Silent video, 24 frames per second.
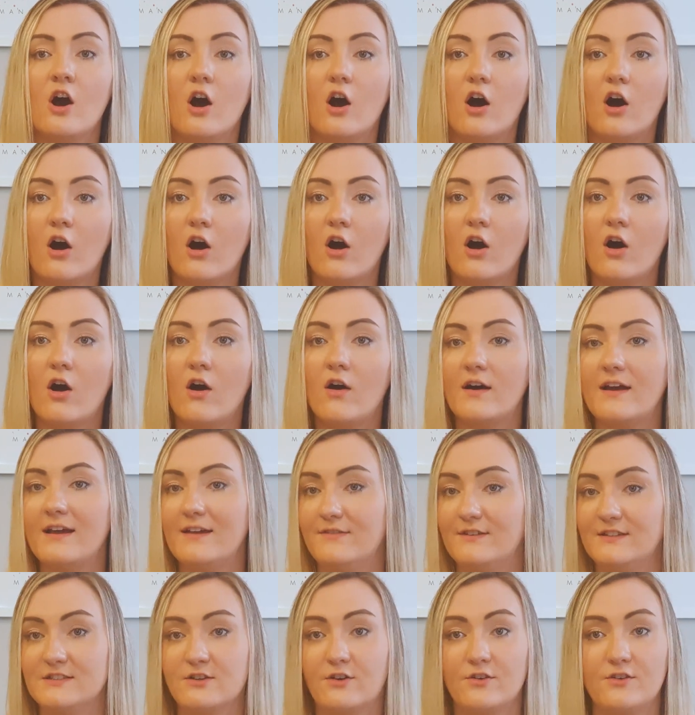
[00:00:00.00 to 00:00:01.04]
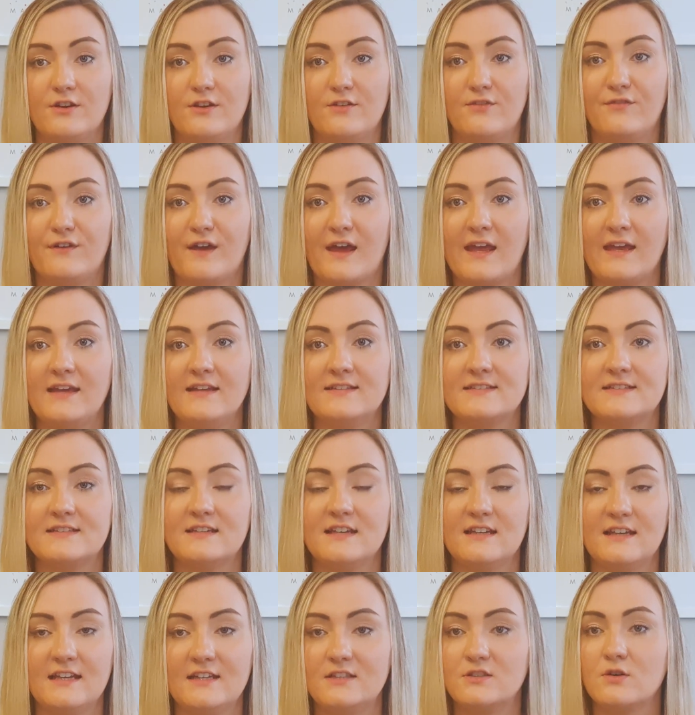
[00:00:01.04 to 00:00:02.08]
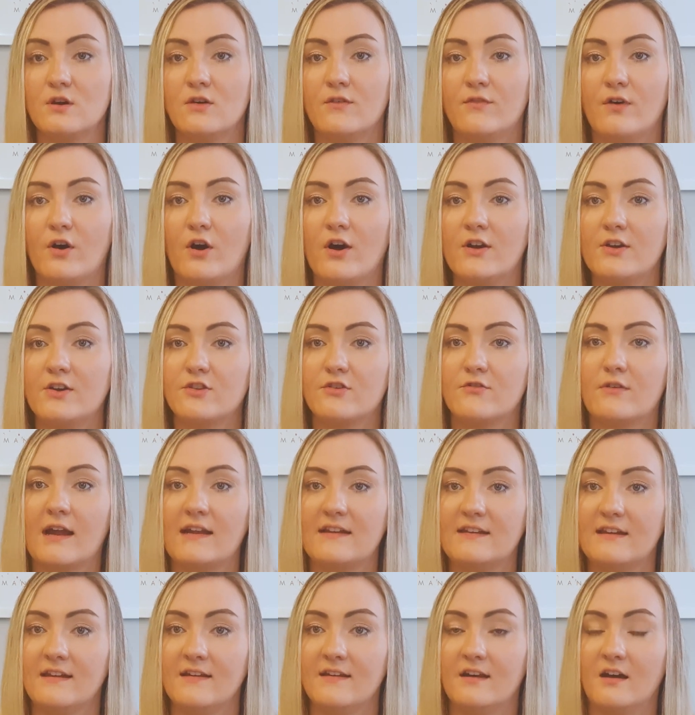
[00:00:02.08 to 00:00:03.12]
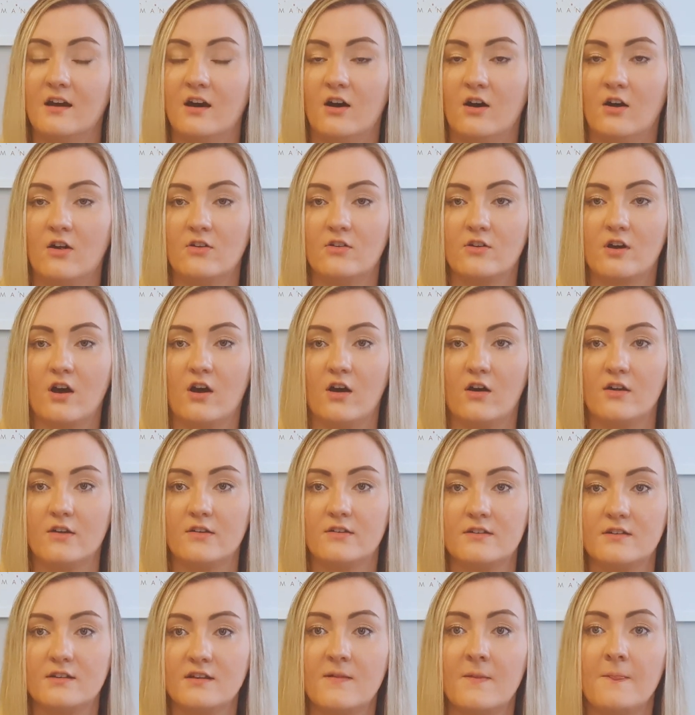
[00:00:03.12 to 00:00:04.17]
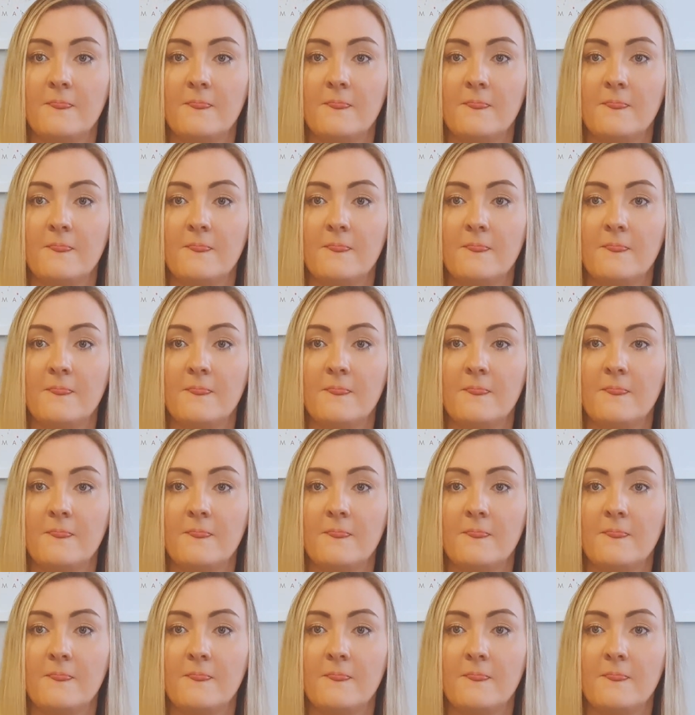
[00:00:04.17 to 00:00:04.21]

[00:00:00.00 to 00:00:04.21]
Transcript: or if it's on your face, you need to avoid threading at all costs.